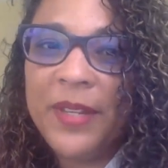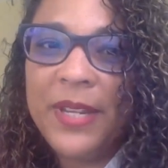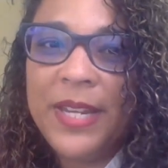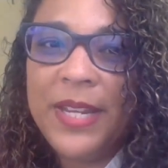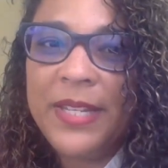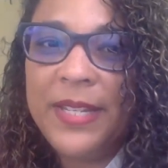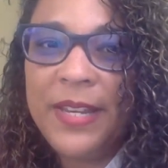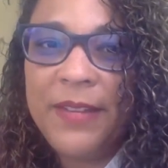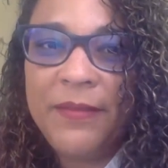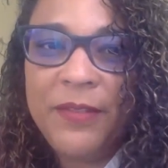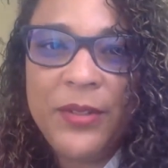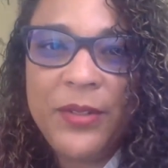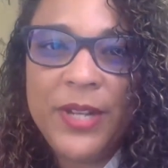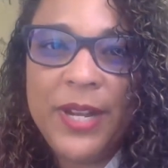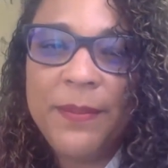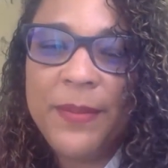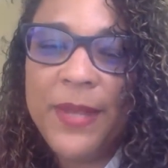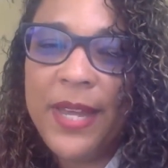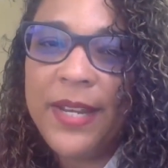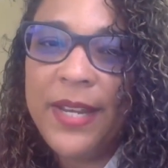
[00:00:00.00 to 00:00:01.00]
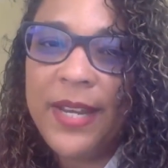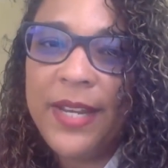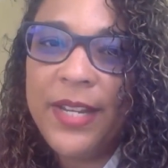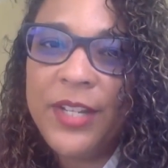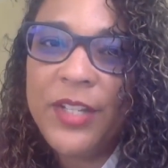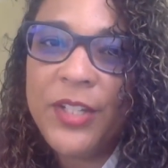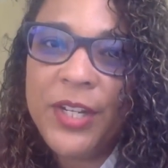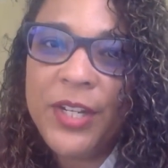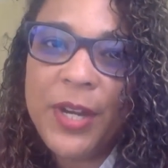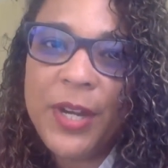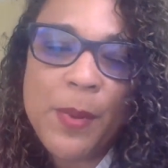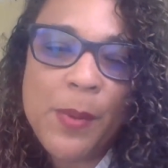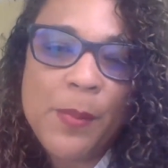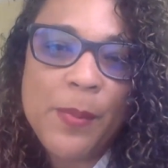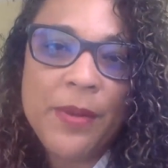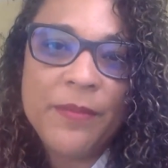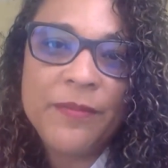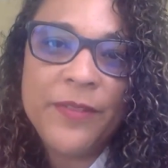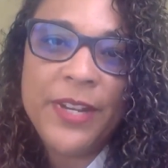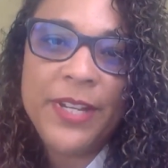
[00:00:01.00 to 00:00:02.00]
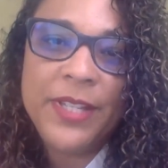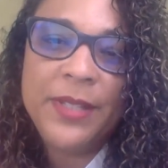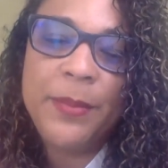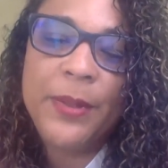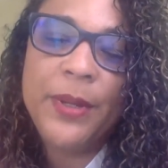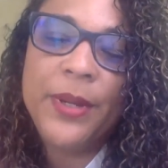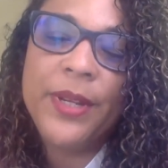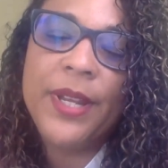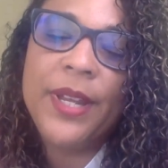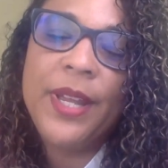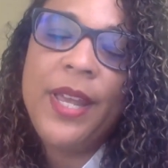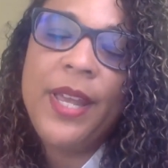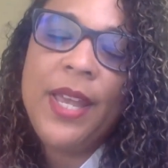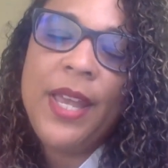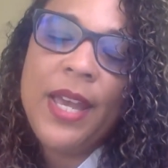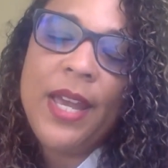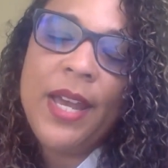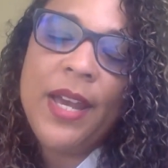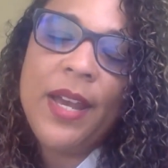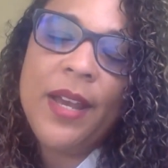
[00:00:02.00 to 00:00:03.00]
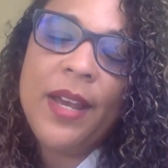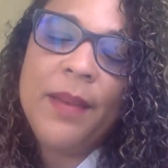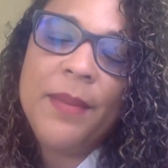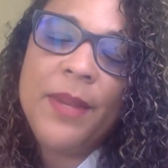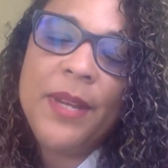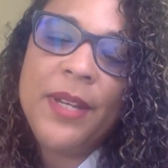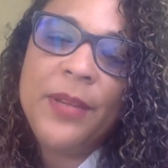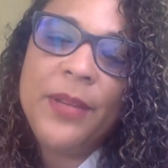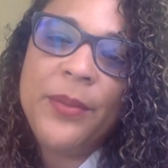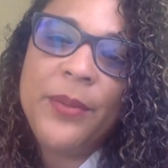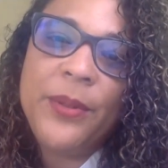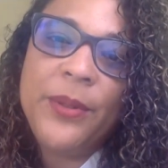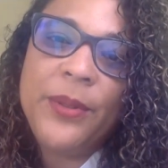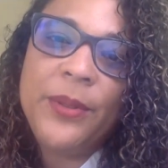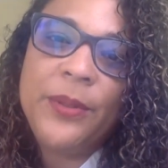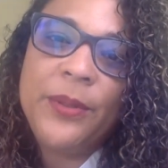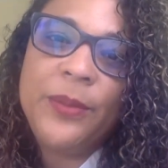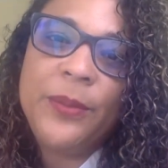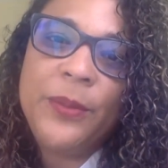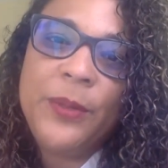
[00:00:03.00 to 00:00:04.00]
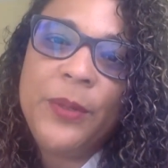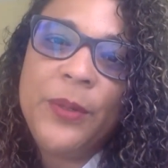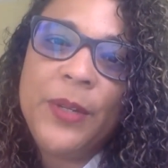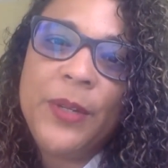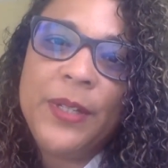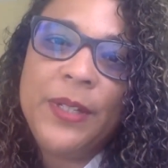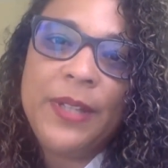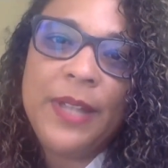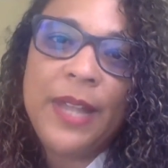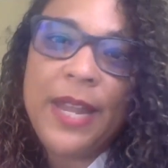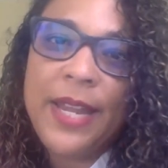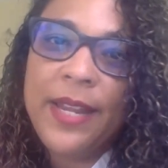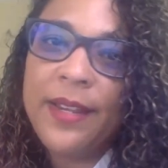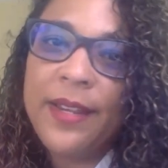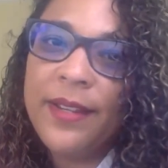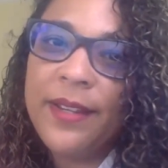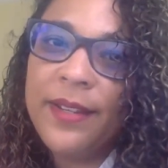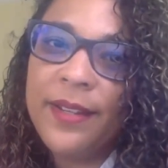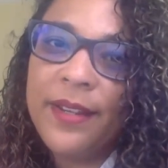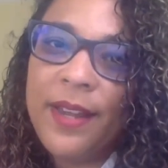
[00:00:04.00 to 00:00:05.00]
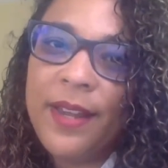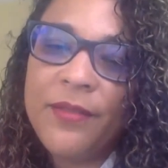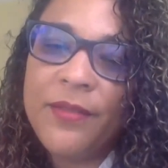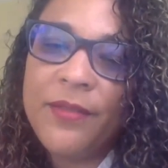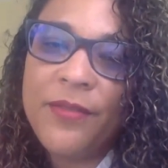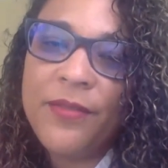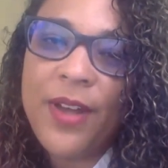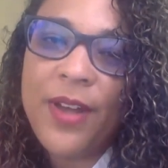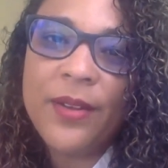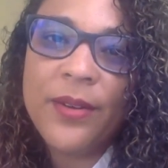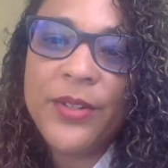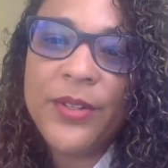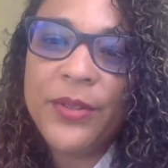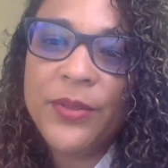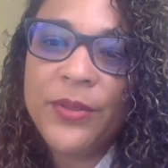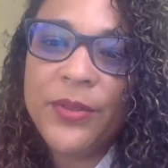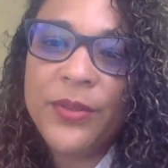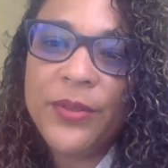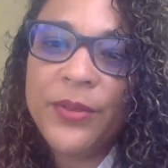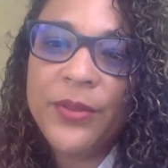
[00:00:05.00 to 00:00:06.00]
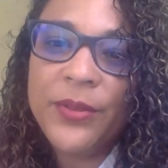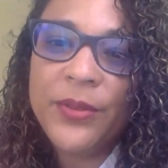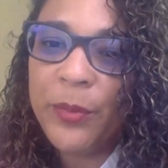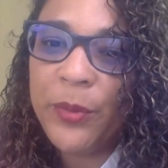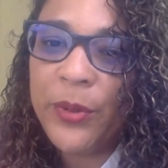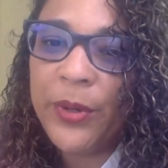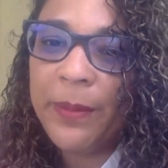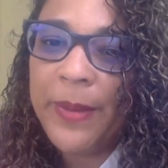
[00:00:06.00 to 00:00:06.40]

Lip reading: And if you type that in, it should come up on Facebook, and you could like and follow, and you'll learn more